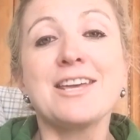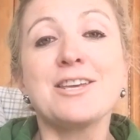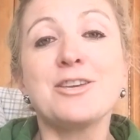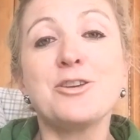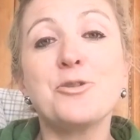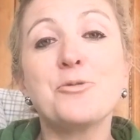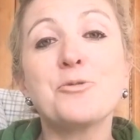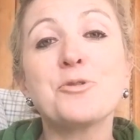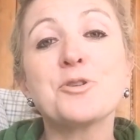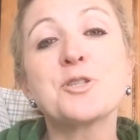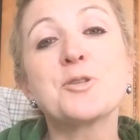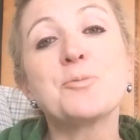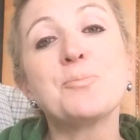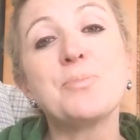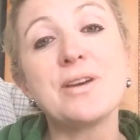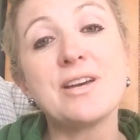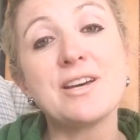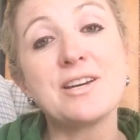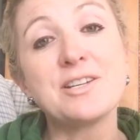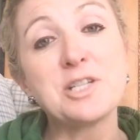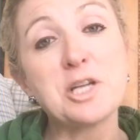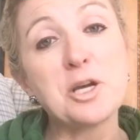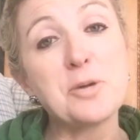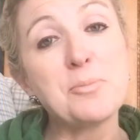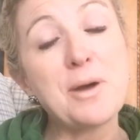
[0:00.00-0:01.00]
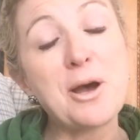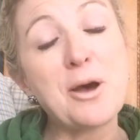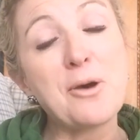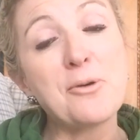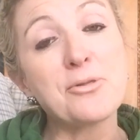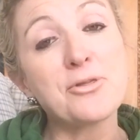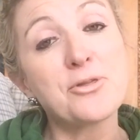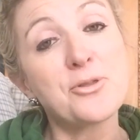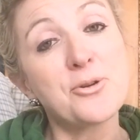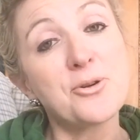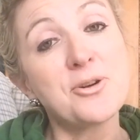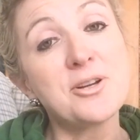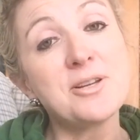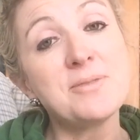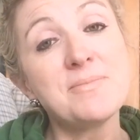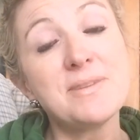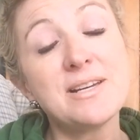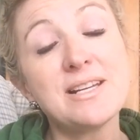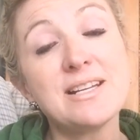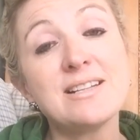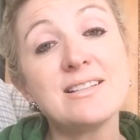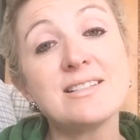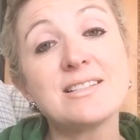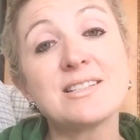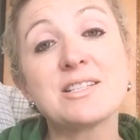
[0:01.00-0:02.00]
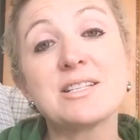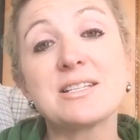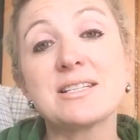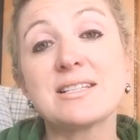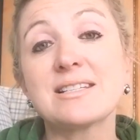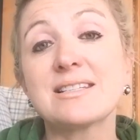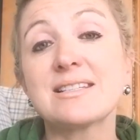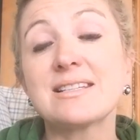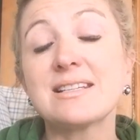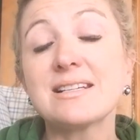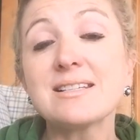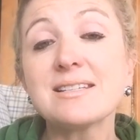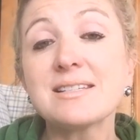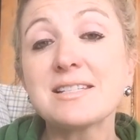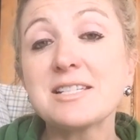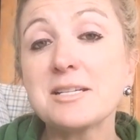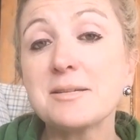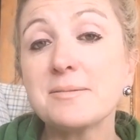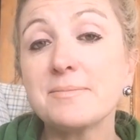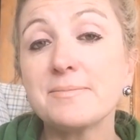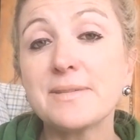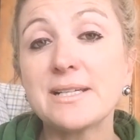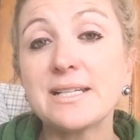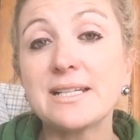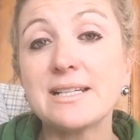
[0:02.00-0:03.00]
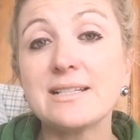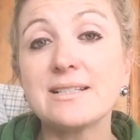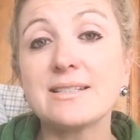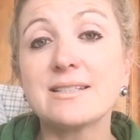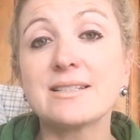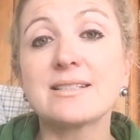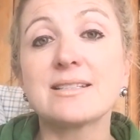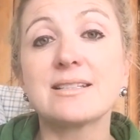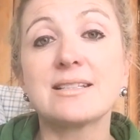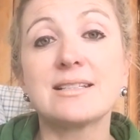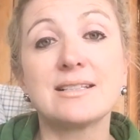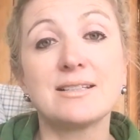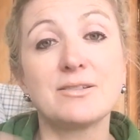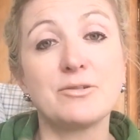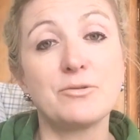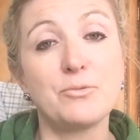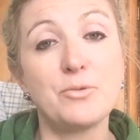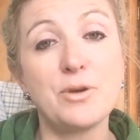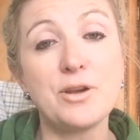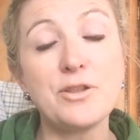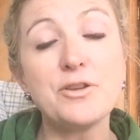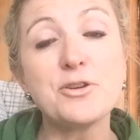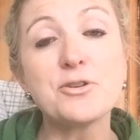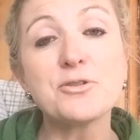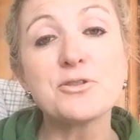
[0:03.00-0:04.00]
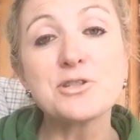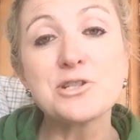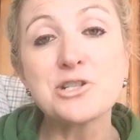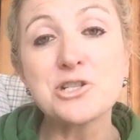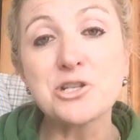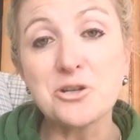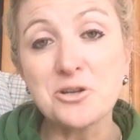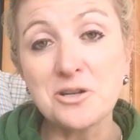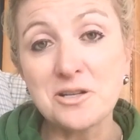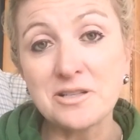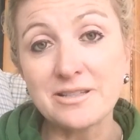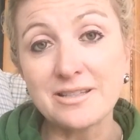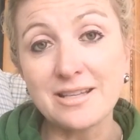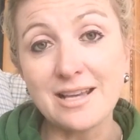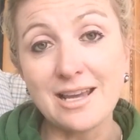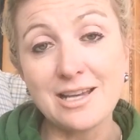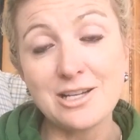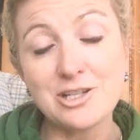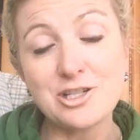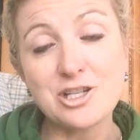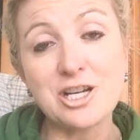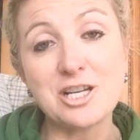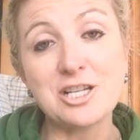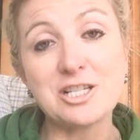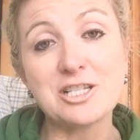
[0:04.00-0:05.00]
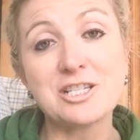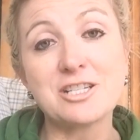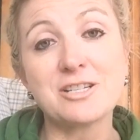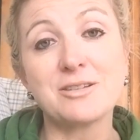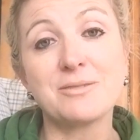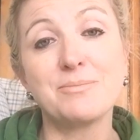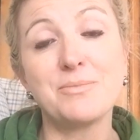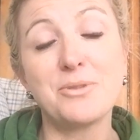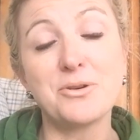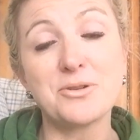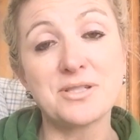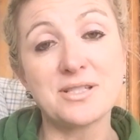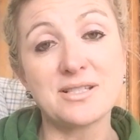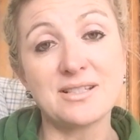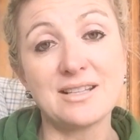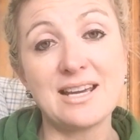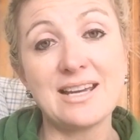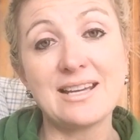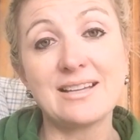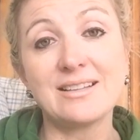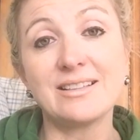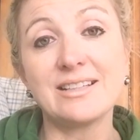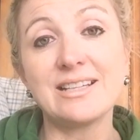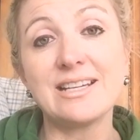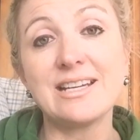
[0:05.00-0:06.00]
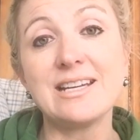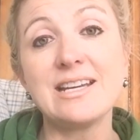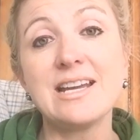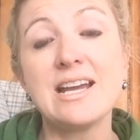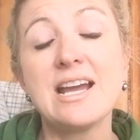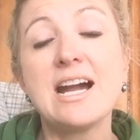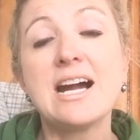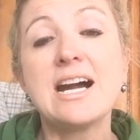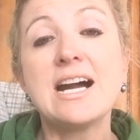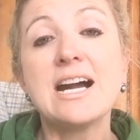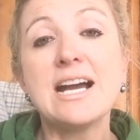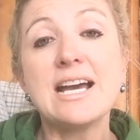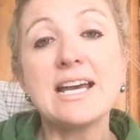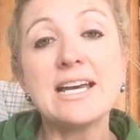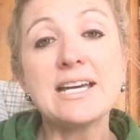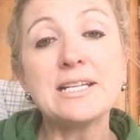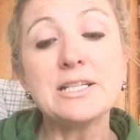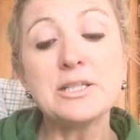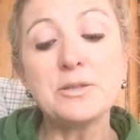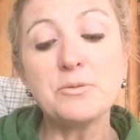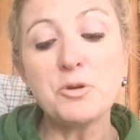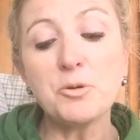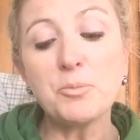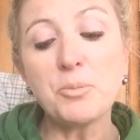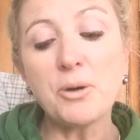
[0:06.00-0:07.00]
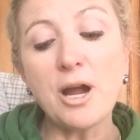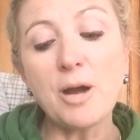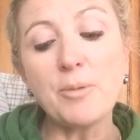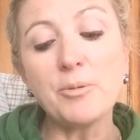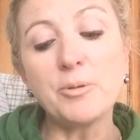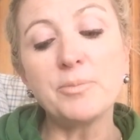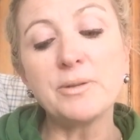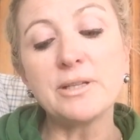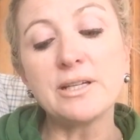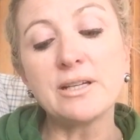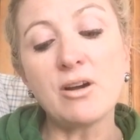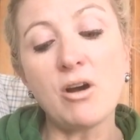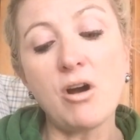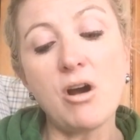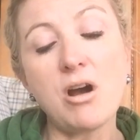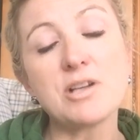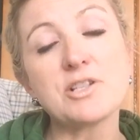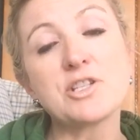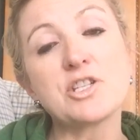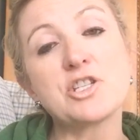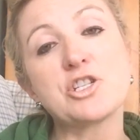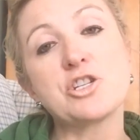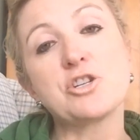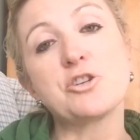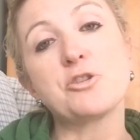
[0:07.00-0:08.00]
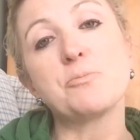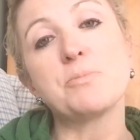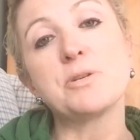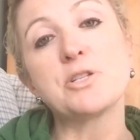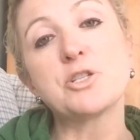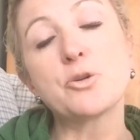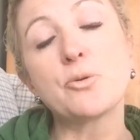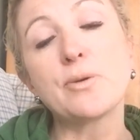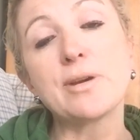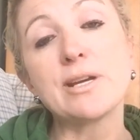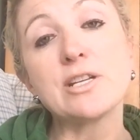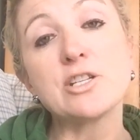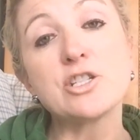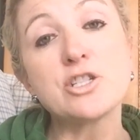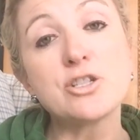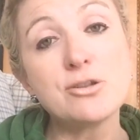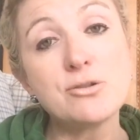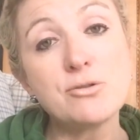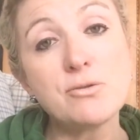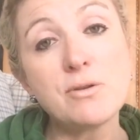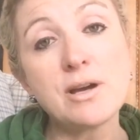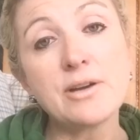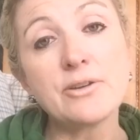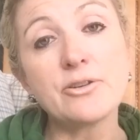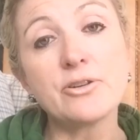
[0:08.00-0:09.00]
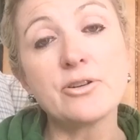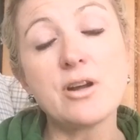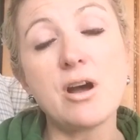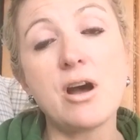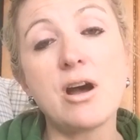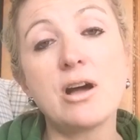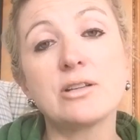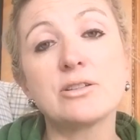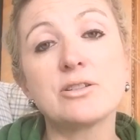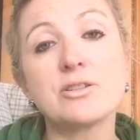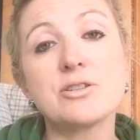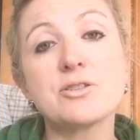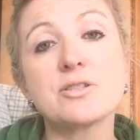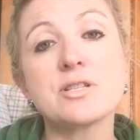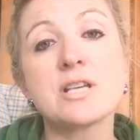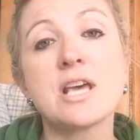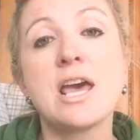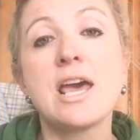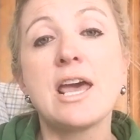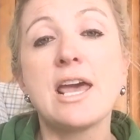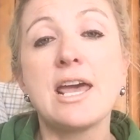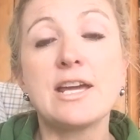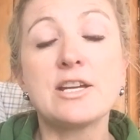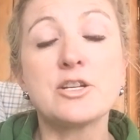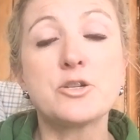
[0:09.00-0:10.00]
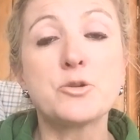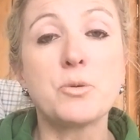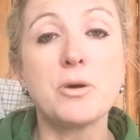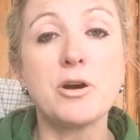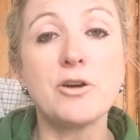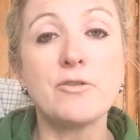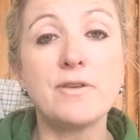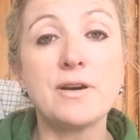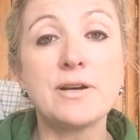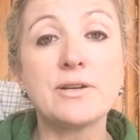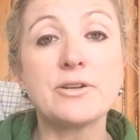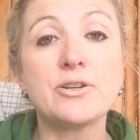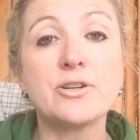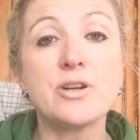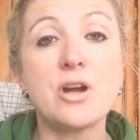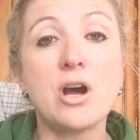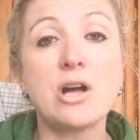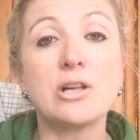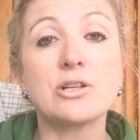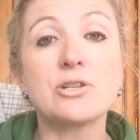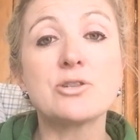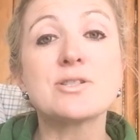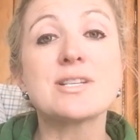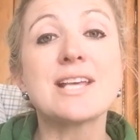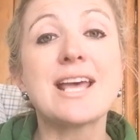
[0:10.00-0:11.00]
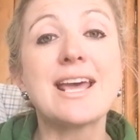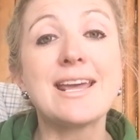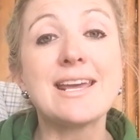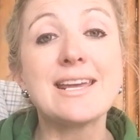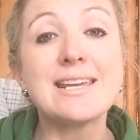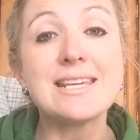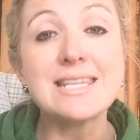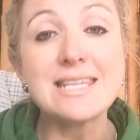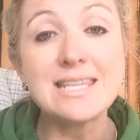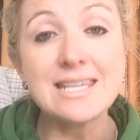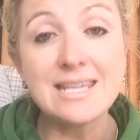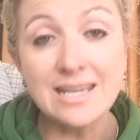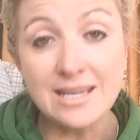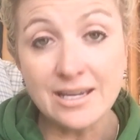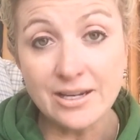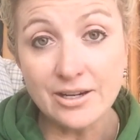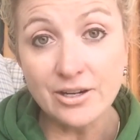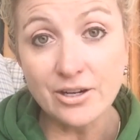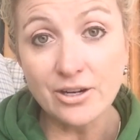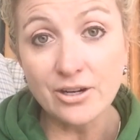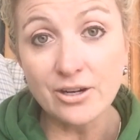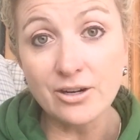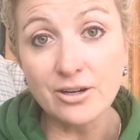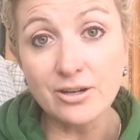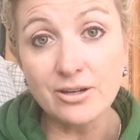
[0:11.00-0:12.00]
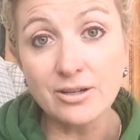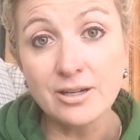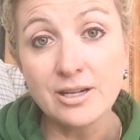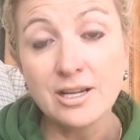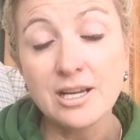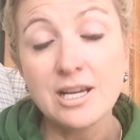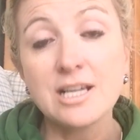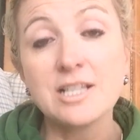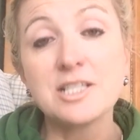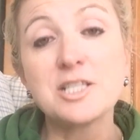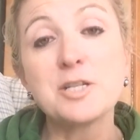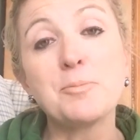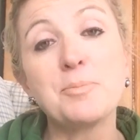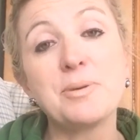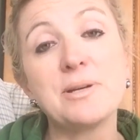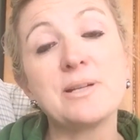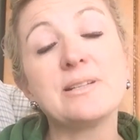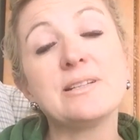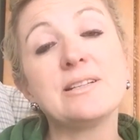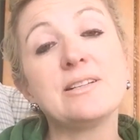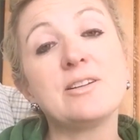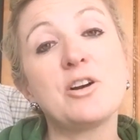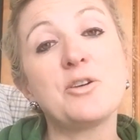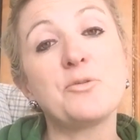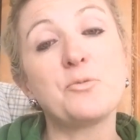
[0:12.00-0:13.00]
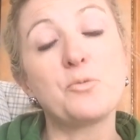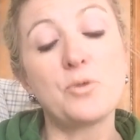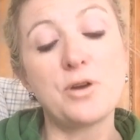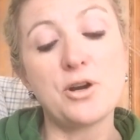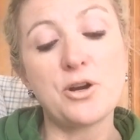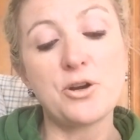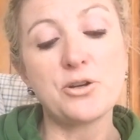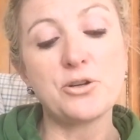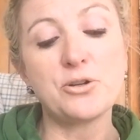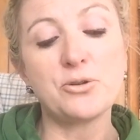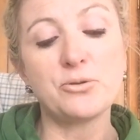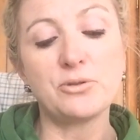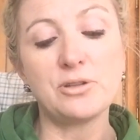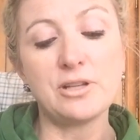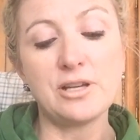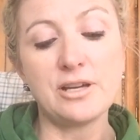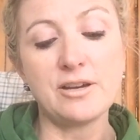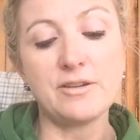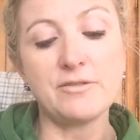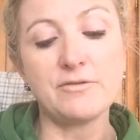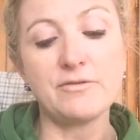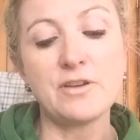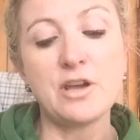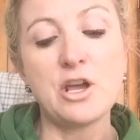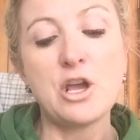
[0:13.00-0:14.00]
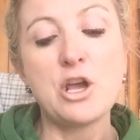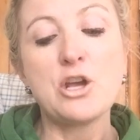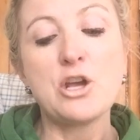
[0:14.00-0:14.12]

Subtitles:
You will spend about 30 minutes to 60 minutes with your insurance agent, most likely, and it will probably cost you between $200 and $1,200 a year, depending on where you live.